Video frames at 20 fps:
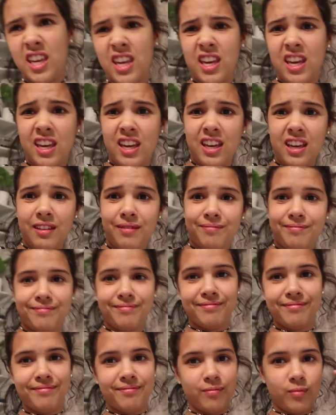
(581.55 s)
Okay.
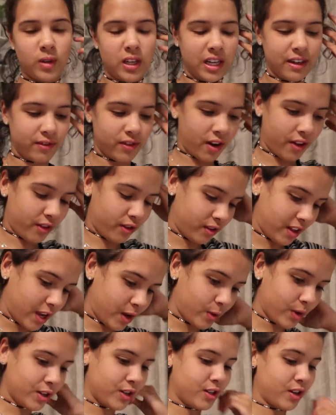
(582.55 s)
Whatever other
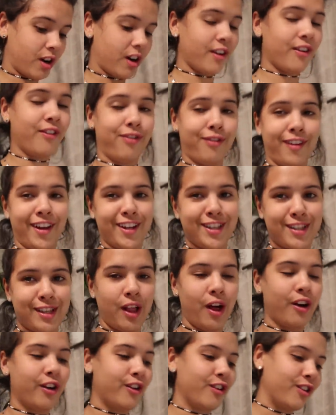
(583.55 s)
language, sorry if I
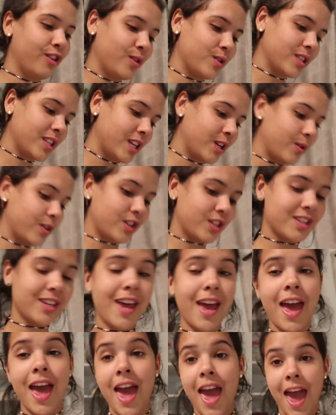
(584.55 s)
slaughtered those languages.
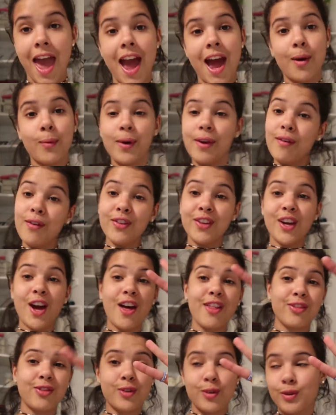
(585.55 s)
And we've only
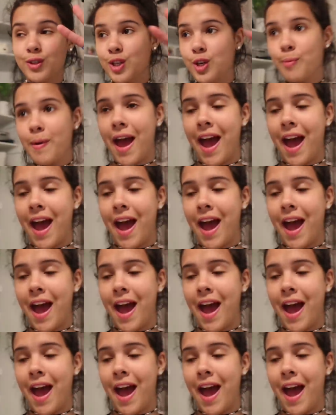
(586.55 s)
gotten through two